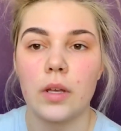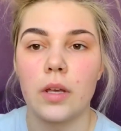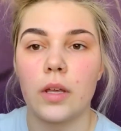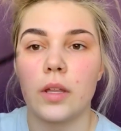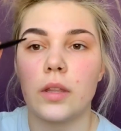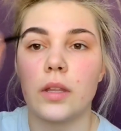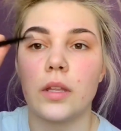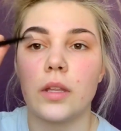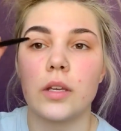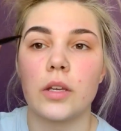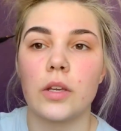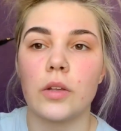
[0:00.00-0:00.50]

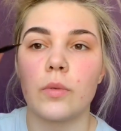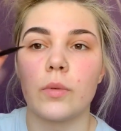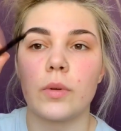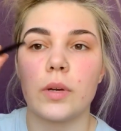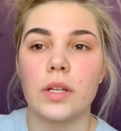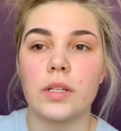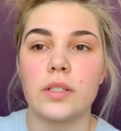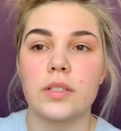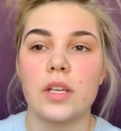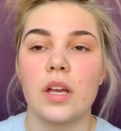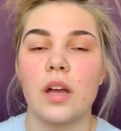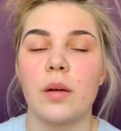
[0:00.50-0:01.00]
And then you
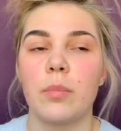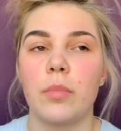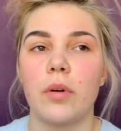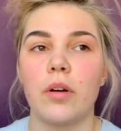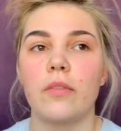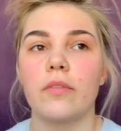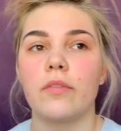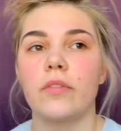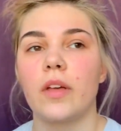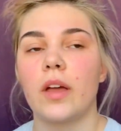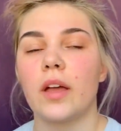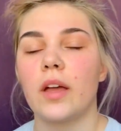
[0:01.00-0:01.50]
want to top
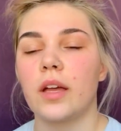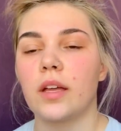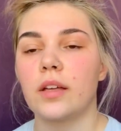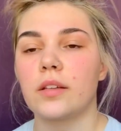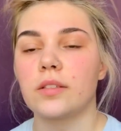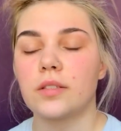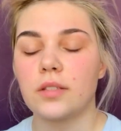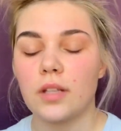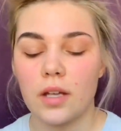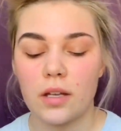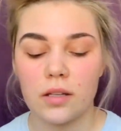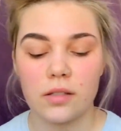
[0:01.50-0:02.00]
off that
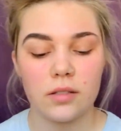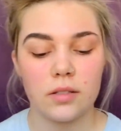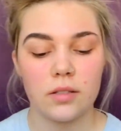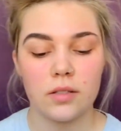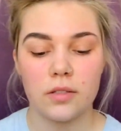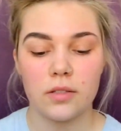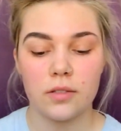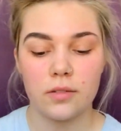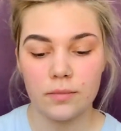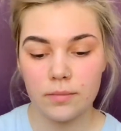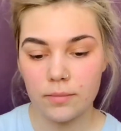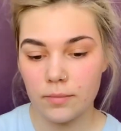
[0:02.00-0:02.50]

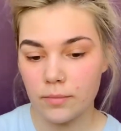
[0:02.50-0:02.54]
excess.